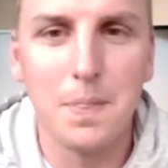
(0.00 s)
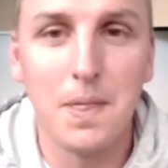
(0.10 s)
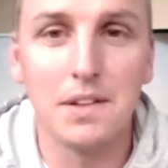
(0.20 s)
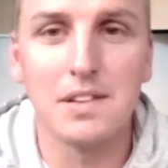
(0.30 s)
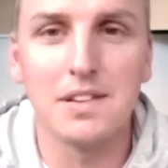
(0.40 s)

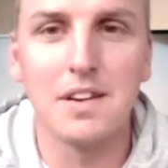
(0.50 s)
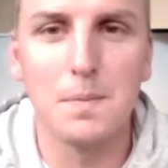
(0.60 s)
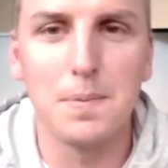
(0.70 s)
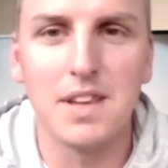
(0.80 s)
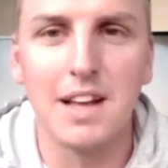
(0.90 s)
this is going to
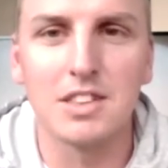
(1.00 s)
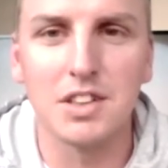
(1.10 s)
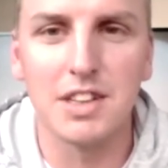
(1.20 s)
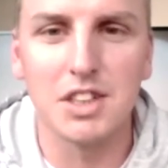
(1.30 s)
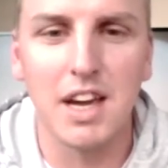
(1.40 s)

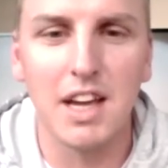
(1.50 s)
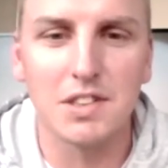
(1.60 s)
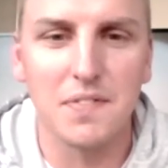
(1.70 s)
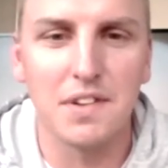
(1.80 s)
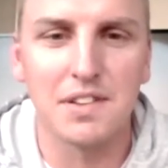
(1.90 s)
potentially
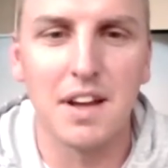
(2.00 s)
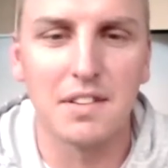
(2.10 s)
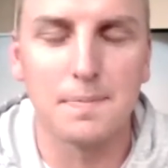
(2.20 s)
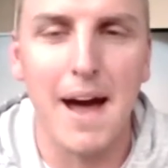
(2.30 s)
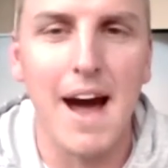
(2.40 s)
change if this
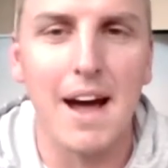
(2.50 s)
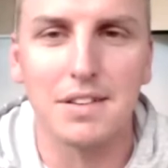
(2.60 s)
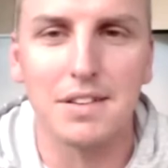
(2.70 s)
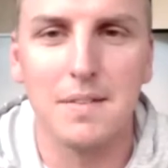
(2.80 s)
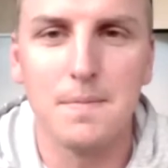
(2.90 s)
does pass.